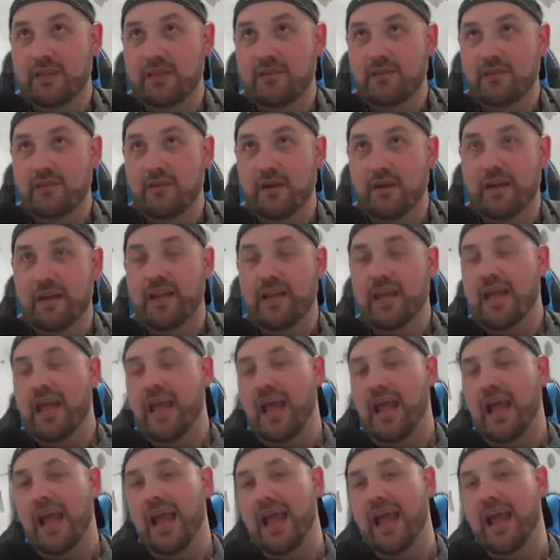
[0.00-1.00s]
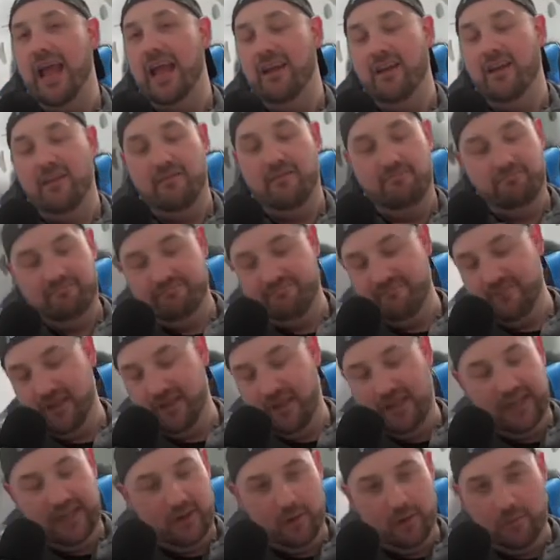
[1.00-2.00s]
right? And
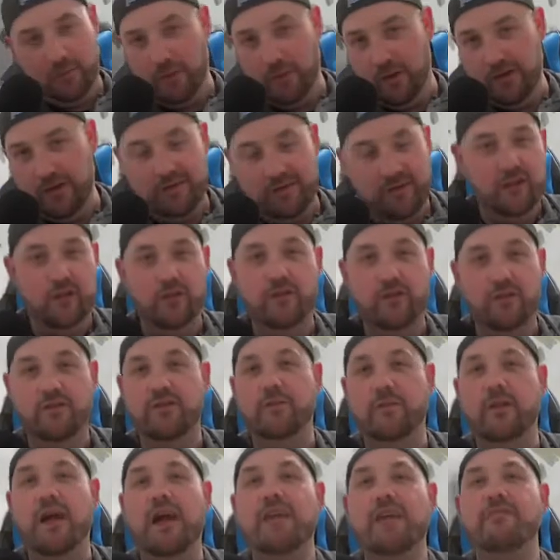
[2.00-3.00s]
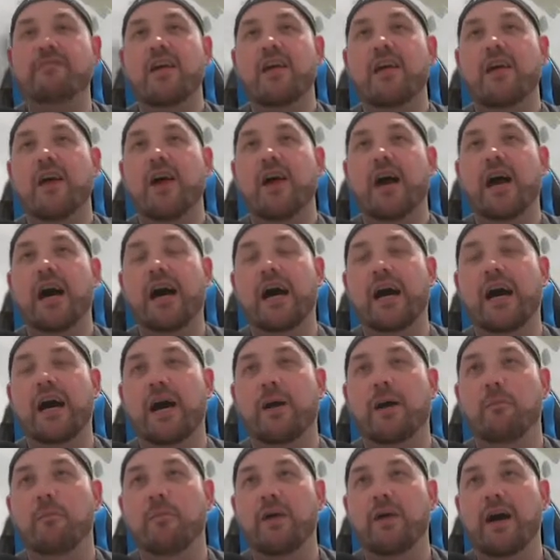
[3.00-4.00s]
okay, your opponent's going to lose some life, uh,
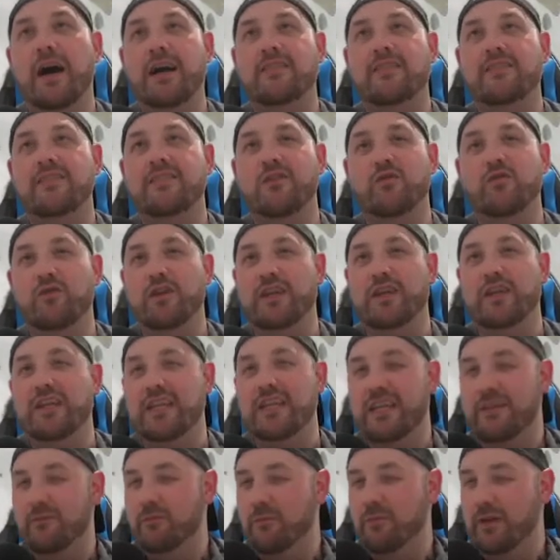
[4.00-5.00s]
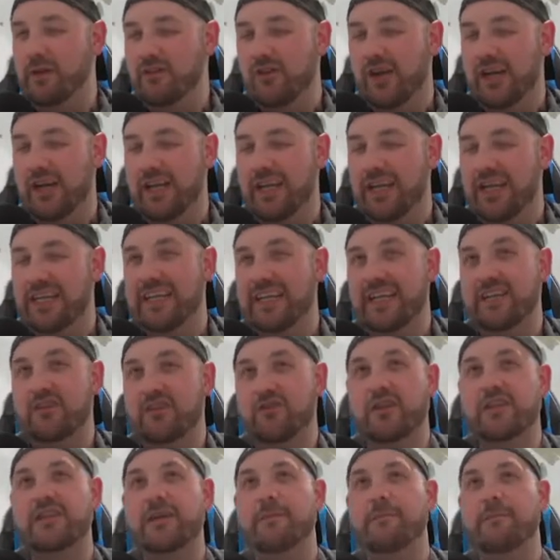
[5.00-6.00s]
but really we're trying to get that
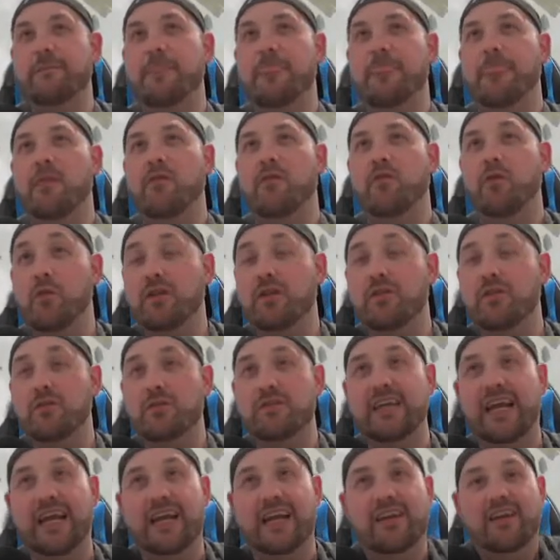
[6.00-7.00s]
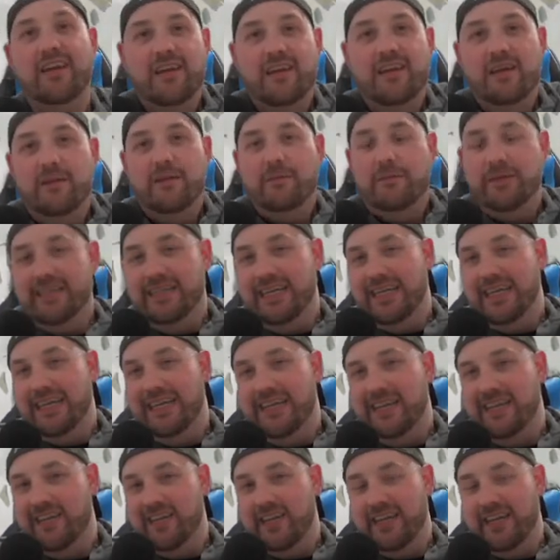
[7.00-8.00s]
treasure, so we want to attack. But
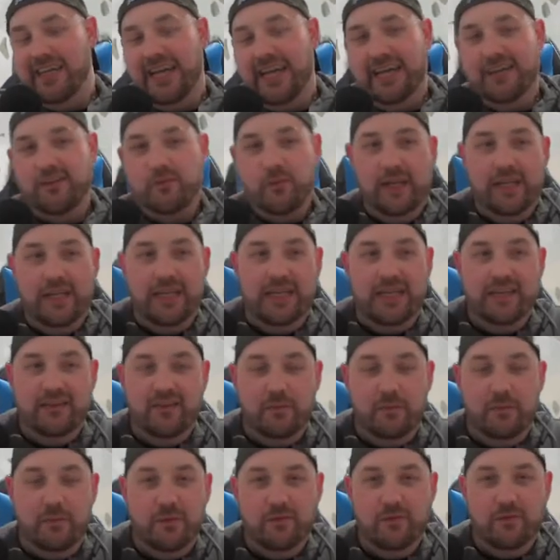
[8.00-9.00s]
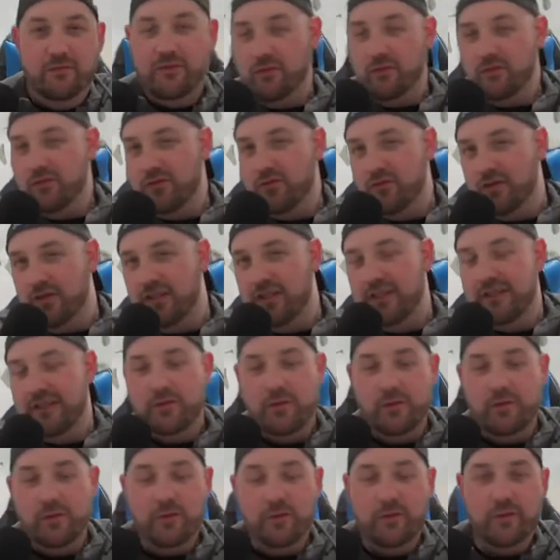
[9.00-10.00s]
then, okay, do I need to build Voltron
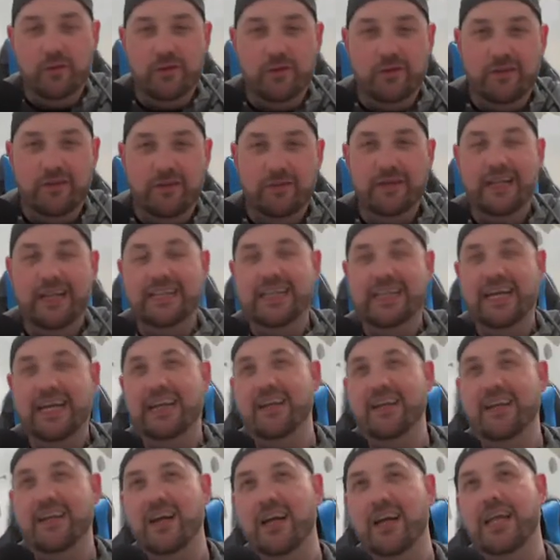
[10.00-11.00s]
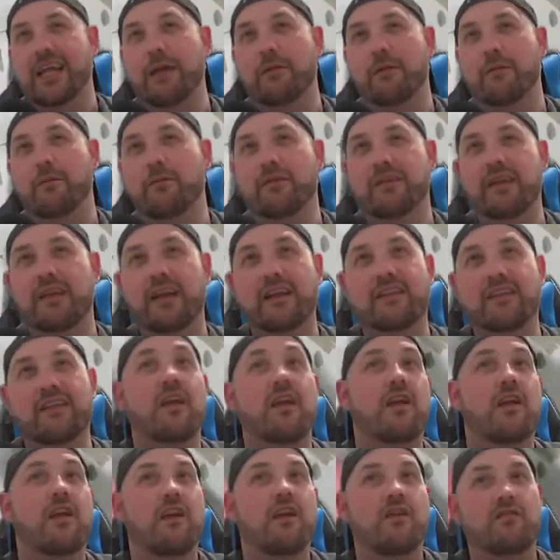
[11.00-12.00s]
or something like that to kind of keep it protected?
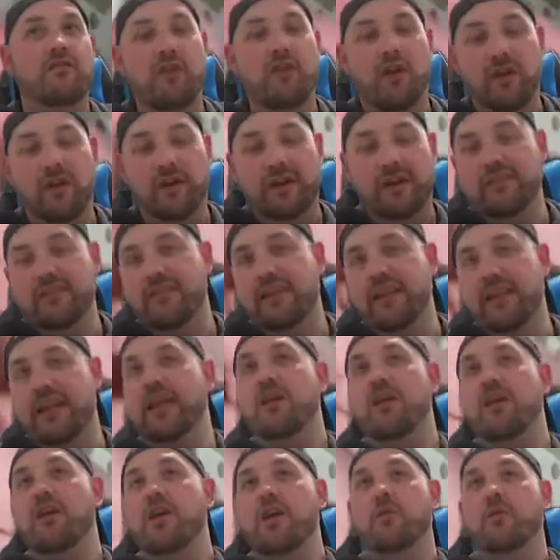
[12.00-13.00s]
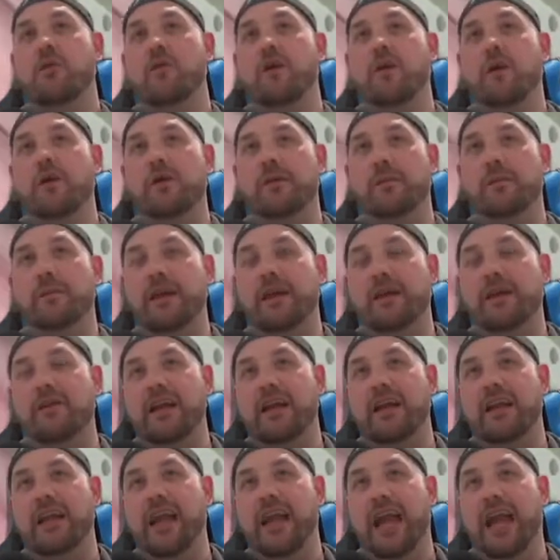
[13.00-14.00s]
No, instead we'll go with the
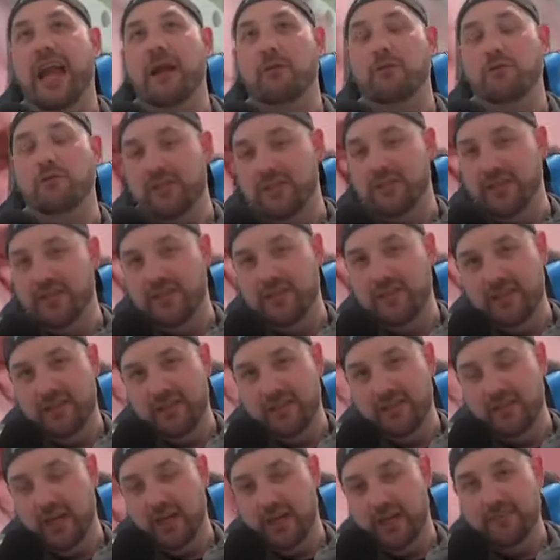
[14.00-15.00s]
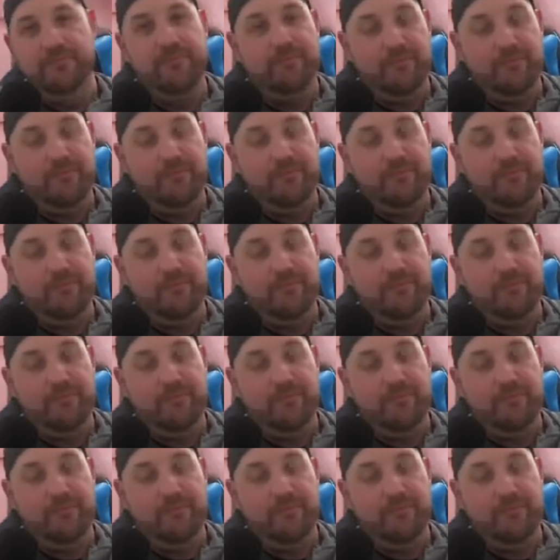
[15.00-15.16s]
background and we'll just give it Undying.